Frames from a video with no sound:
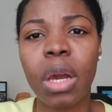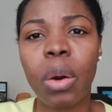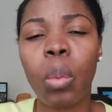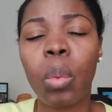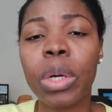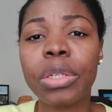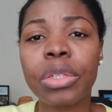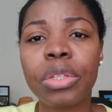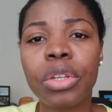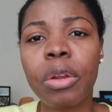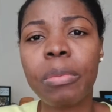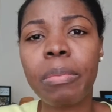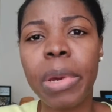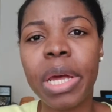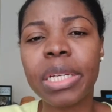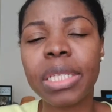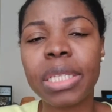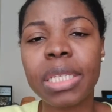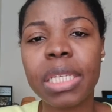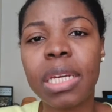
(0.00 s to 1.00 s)
Western
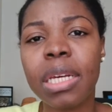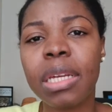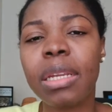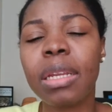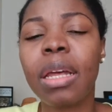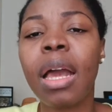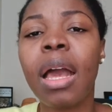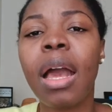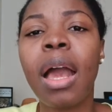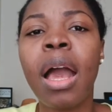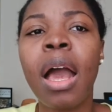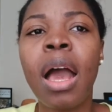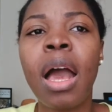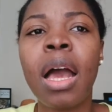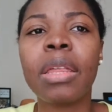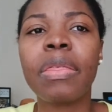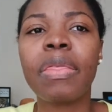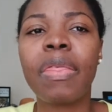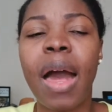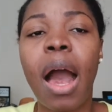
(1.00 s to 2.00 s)
medicine,
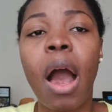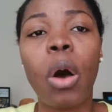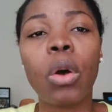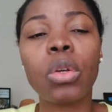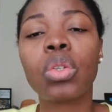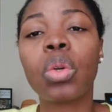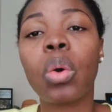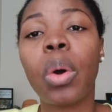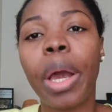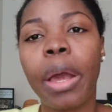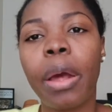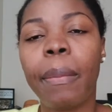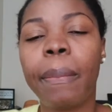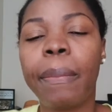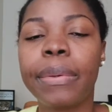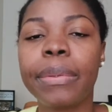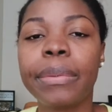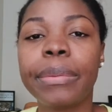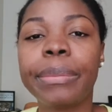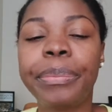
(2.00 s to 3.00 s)
that also
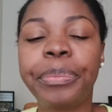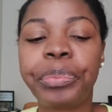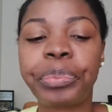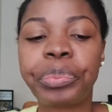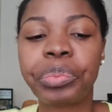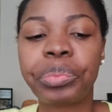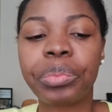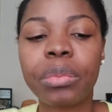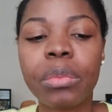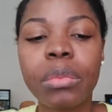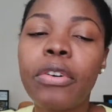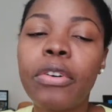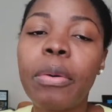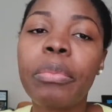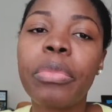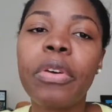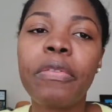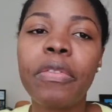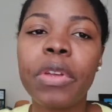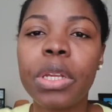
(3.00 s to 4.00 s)
helped.
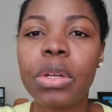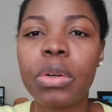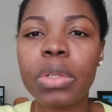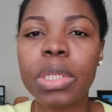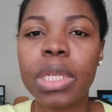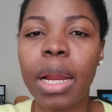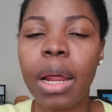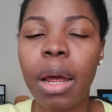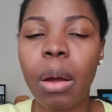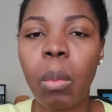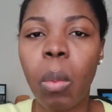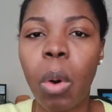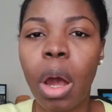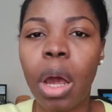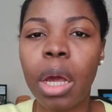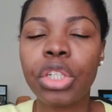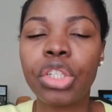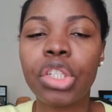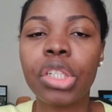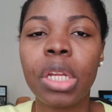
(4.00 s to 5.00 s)
From the videos that I
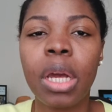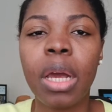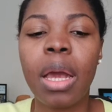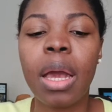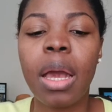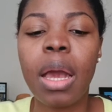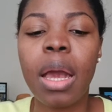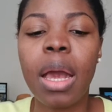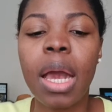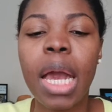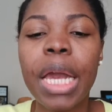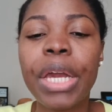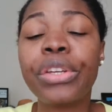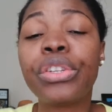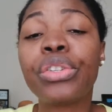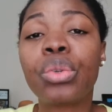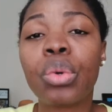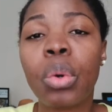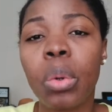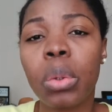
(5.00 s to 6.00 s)
watched,
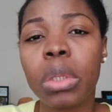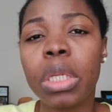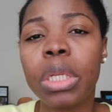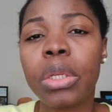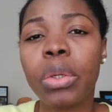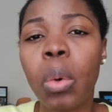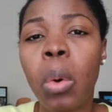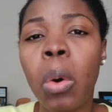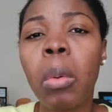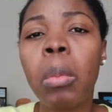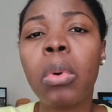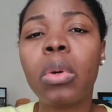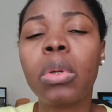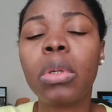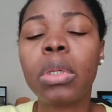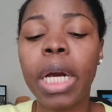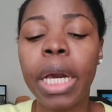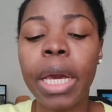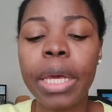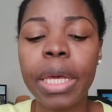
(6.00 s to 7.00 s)
it's totally
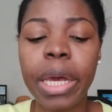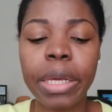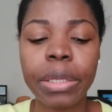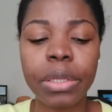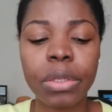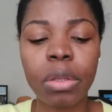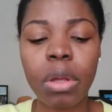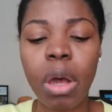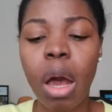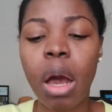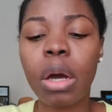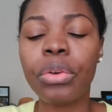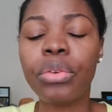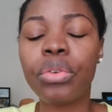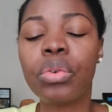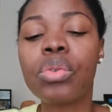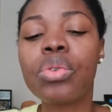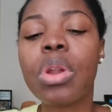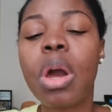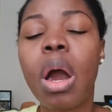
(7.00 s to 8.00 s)
normal. It's not,
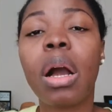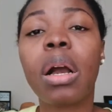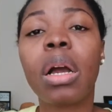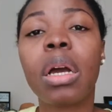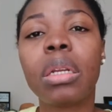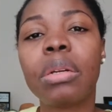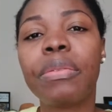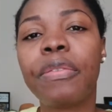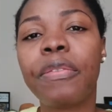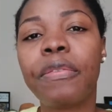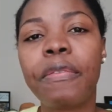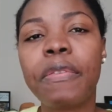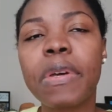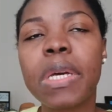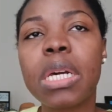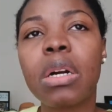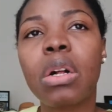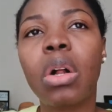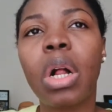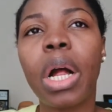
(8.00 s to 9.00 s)
you're not gonna
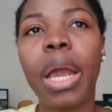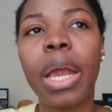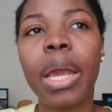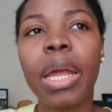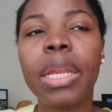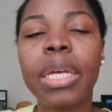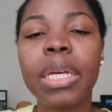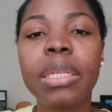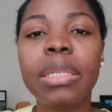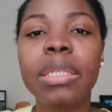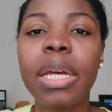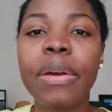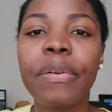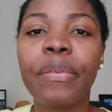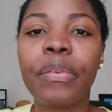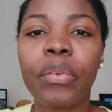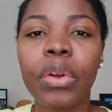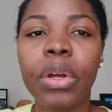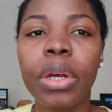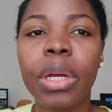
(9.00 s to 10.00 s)
feel any
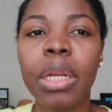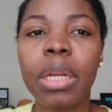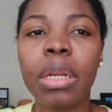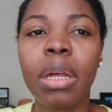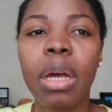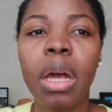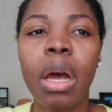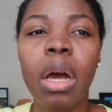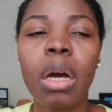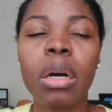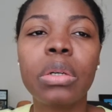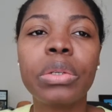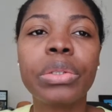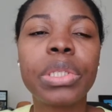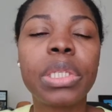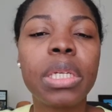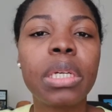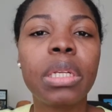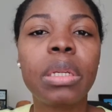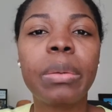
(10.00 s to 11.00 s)
different
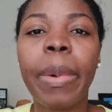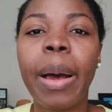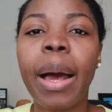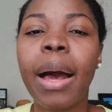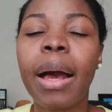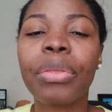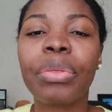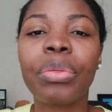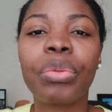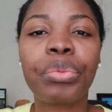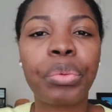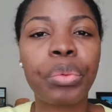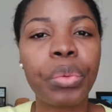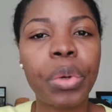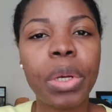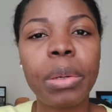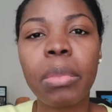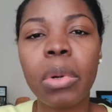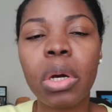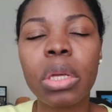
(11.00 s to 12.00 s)
until about
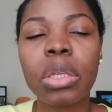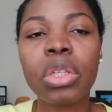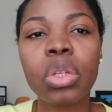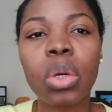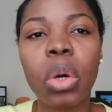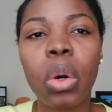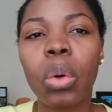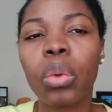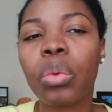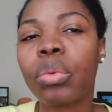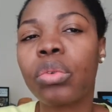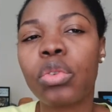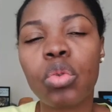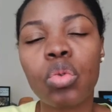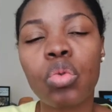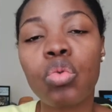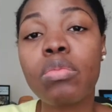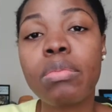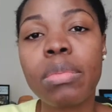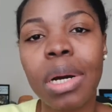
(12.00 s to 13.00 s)
3 months or
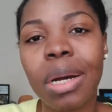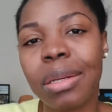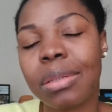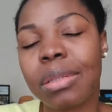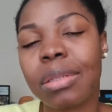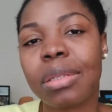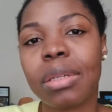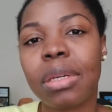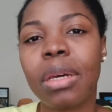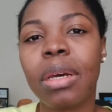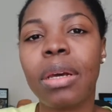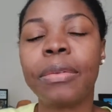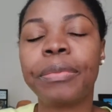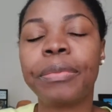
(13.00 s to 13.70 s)
2 months.